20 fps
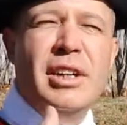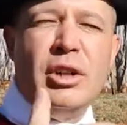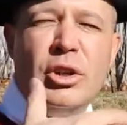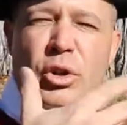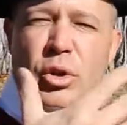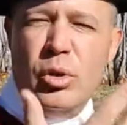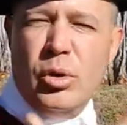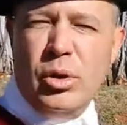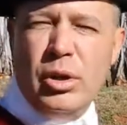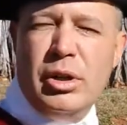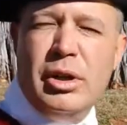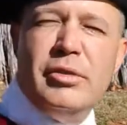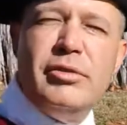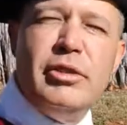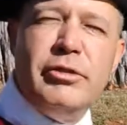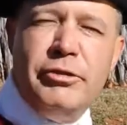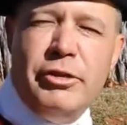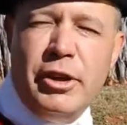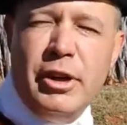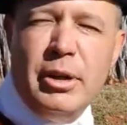corner of a
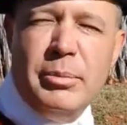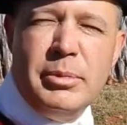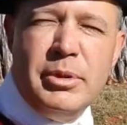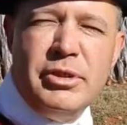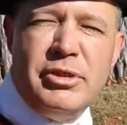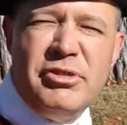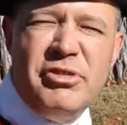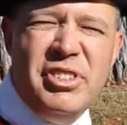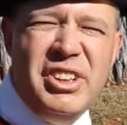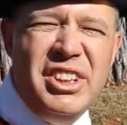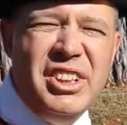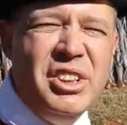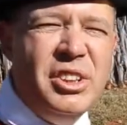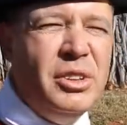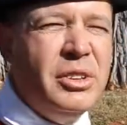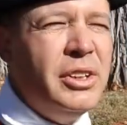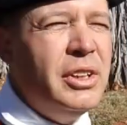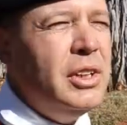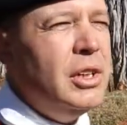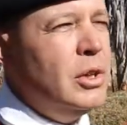farmer's field,